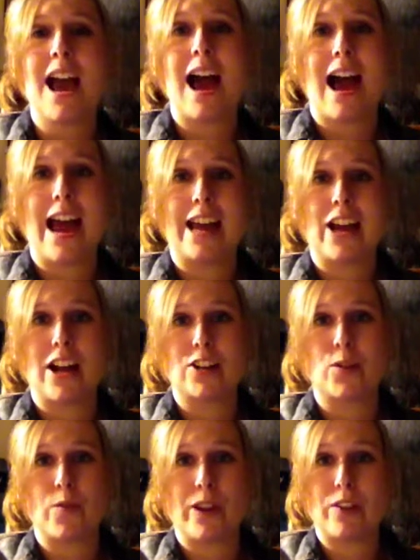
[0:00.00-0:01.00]
I got
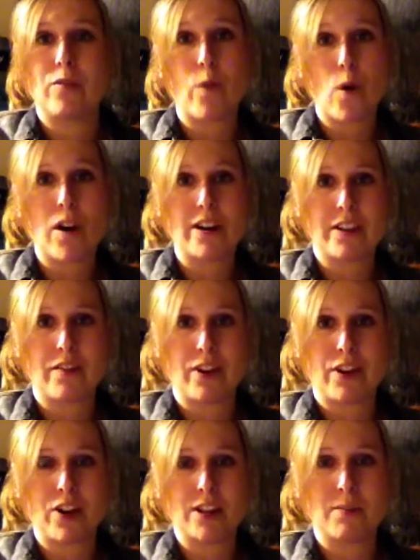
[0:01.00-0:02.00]
to read 4
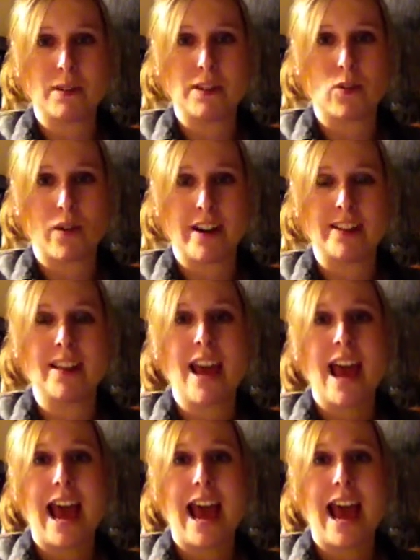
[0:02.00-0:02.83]
different Christmas stories,